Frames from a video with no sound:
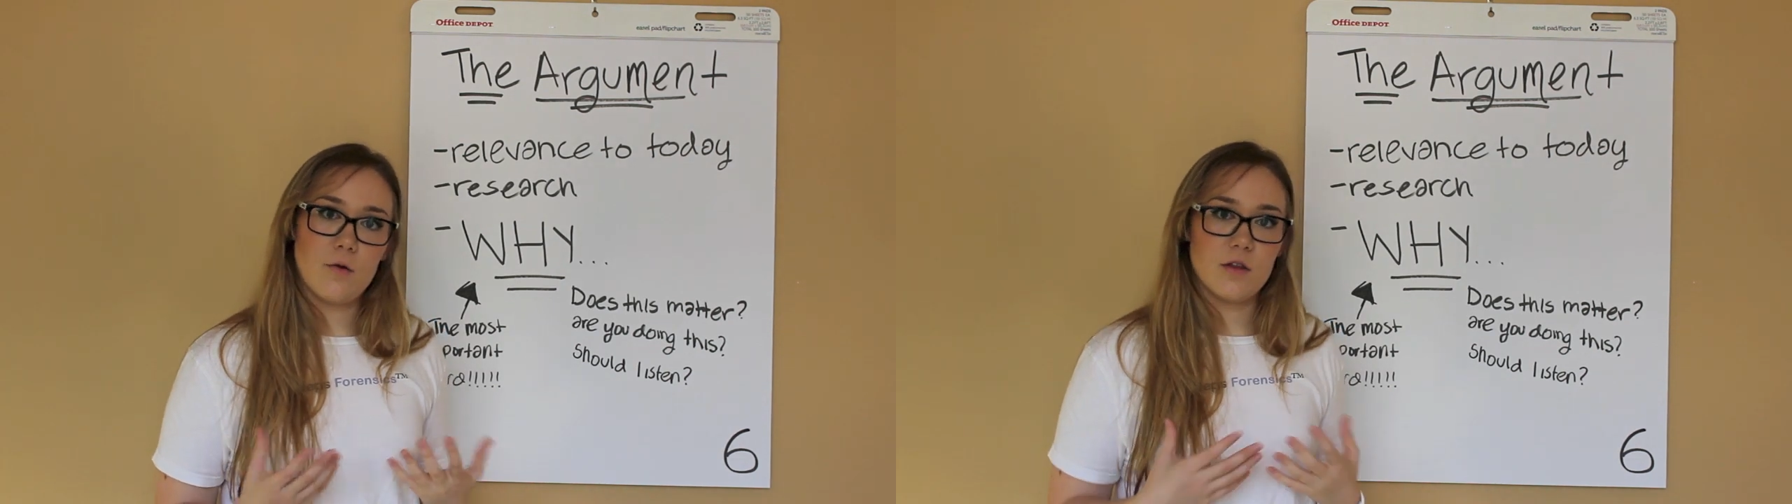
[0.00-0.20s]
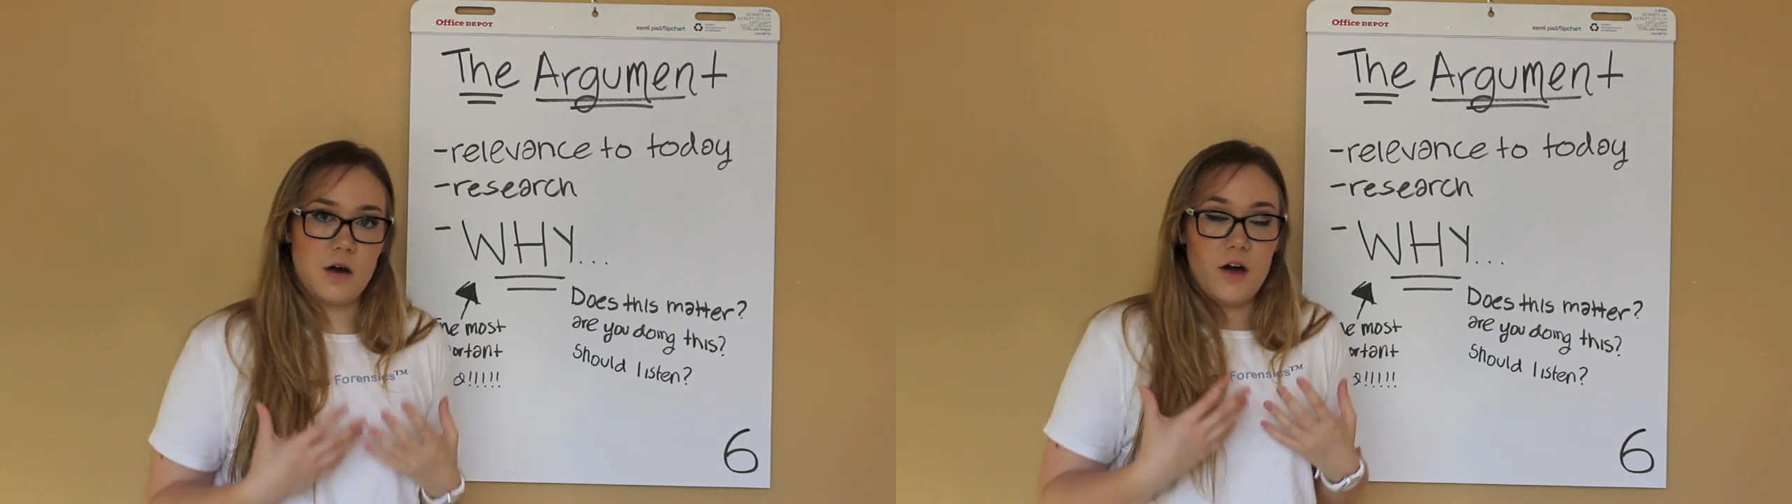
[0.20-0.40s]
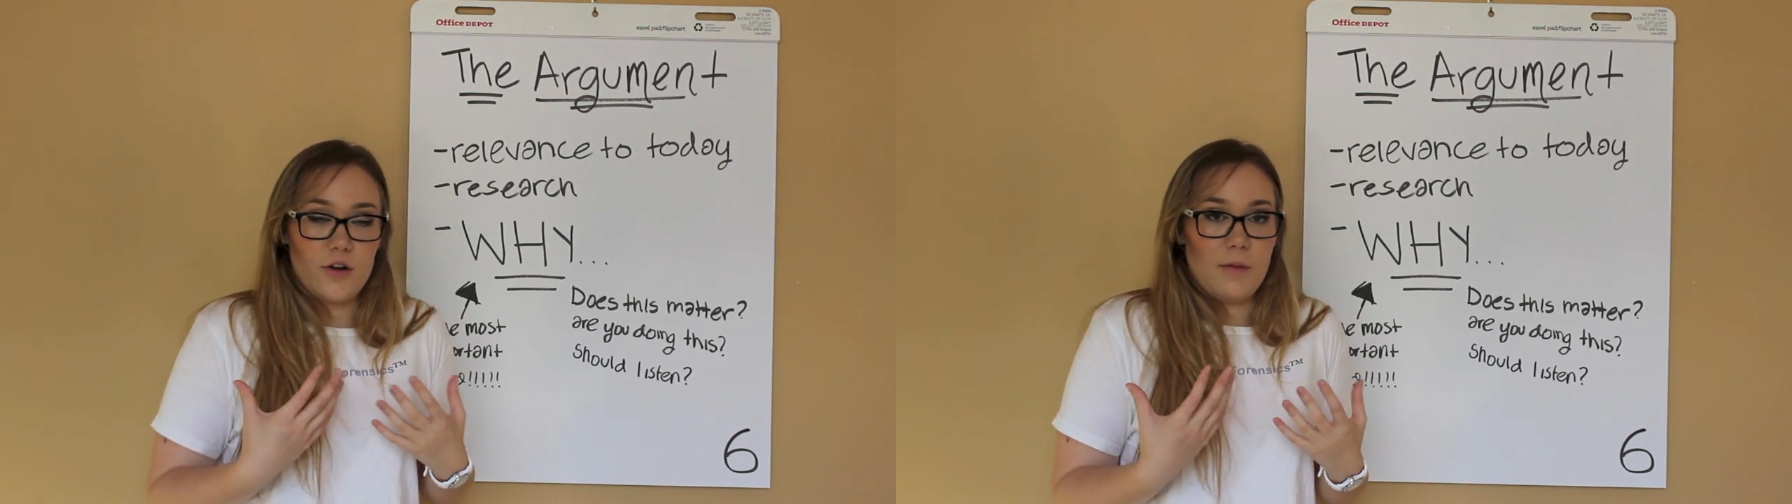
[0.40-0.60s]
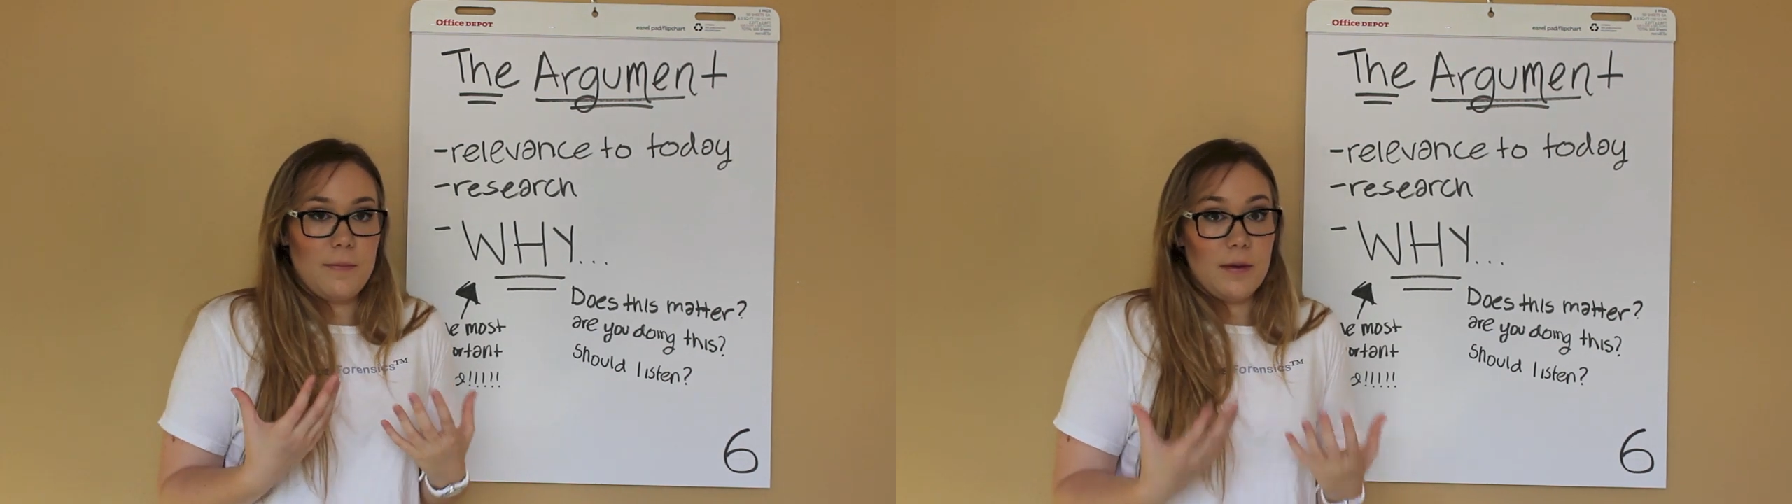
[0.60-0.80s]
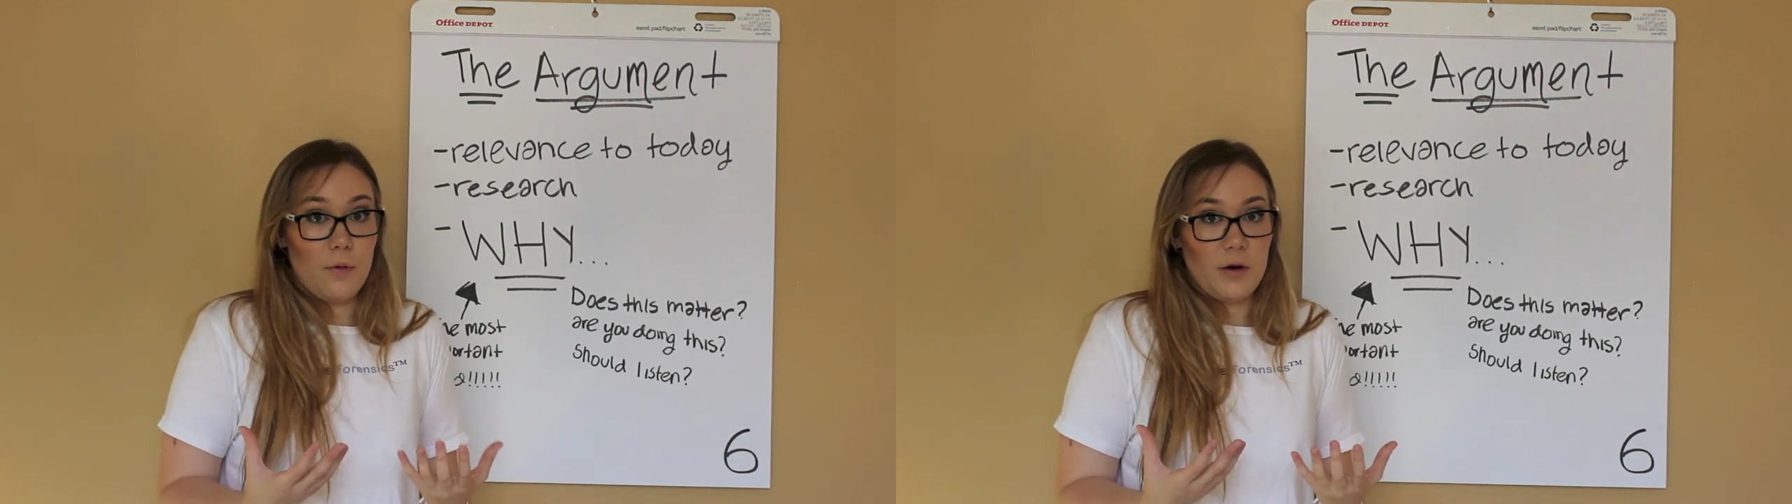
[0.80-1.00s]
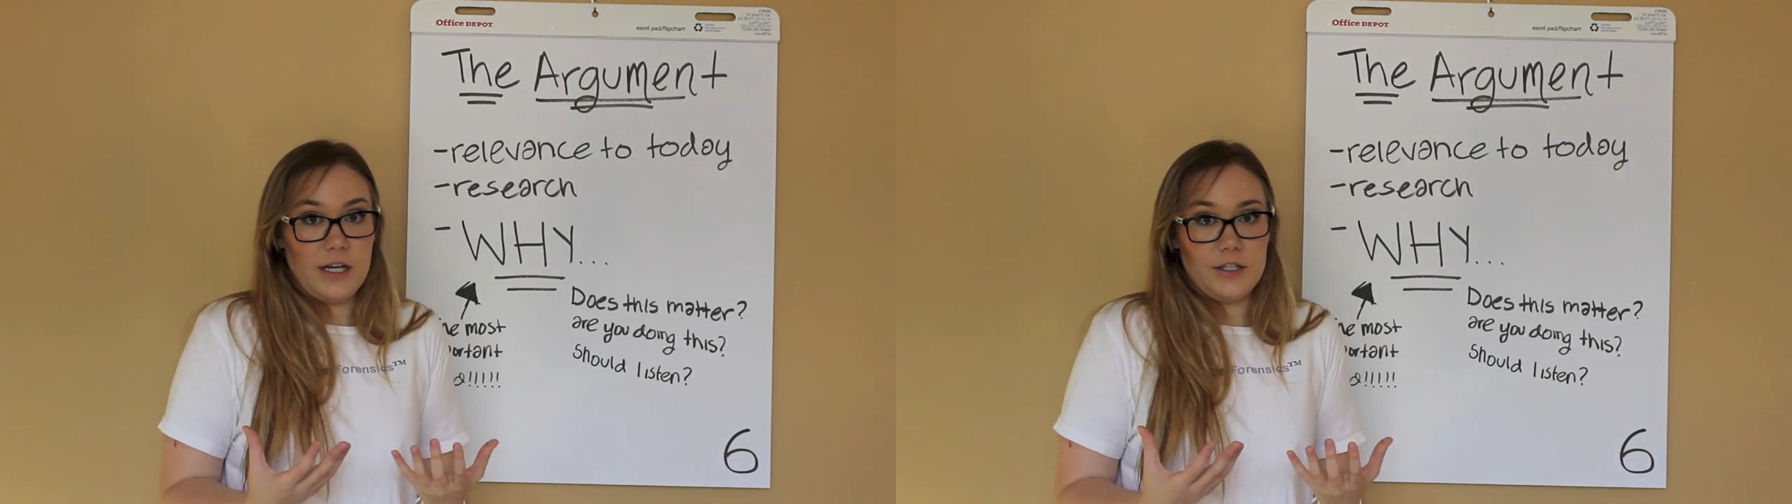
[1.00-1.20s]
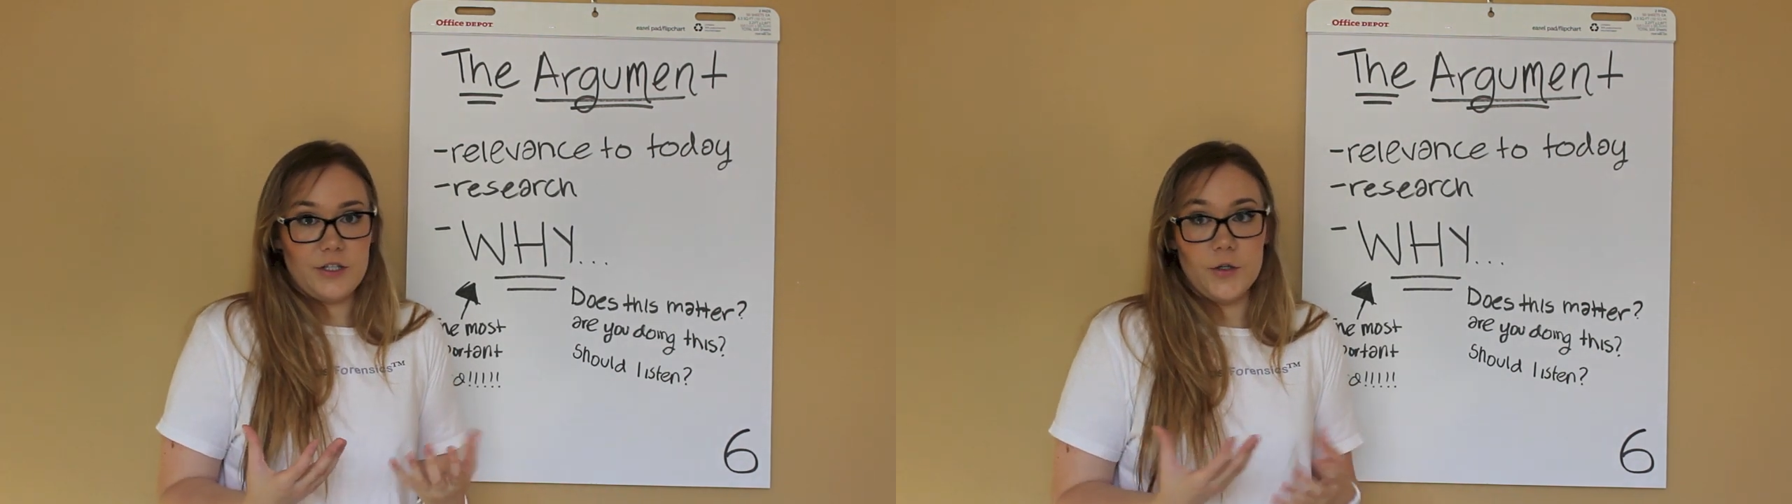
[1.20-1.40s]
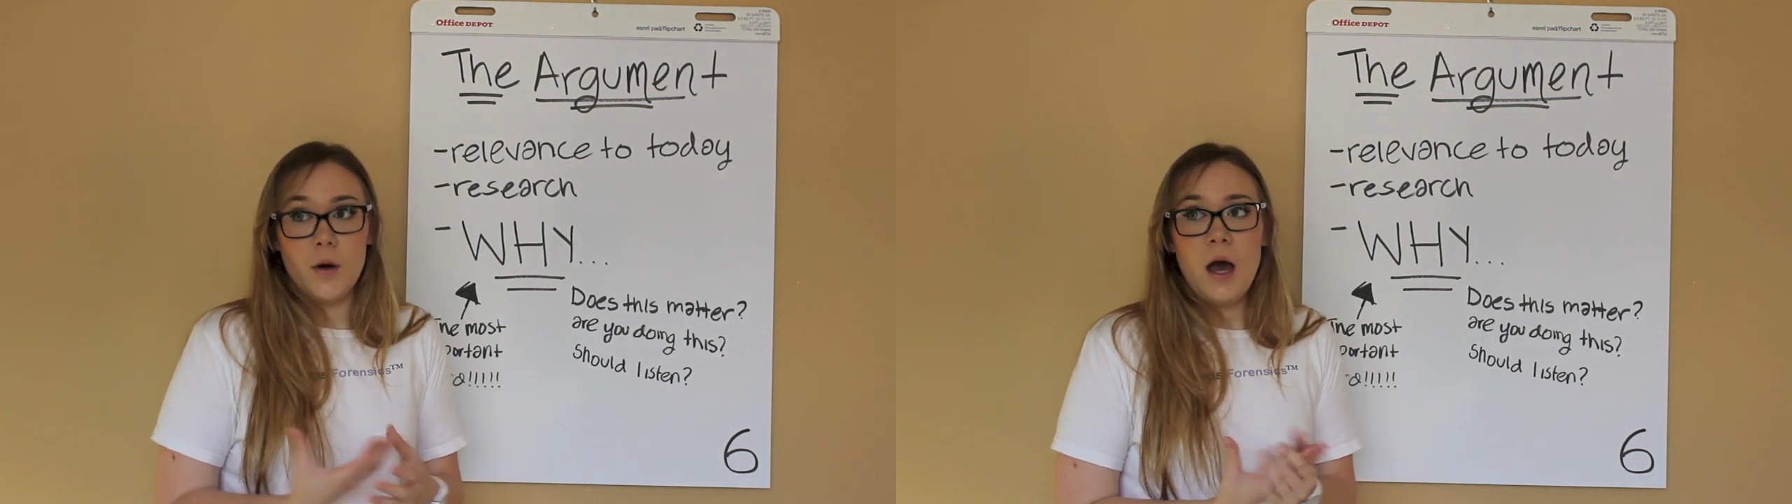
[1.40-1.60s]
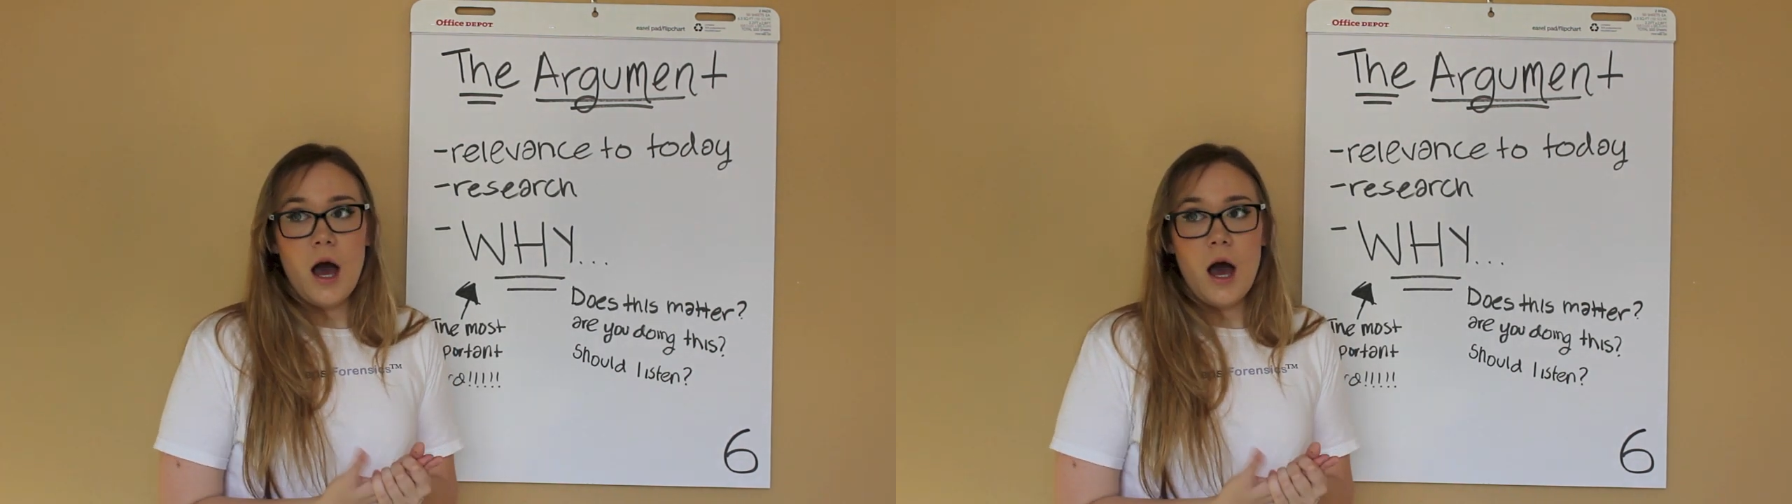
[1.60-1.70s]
or the author might be pointing to.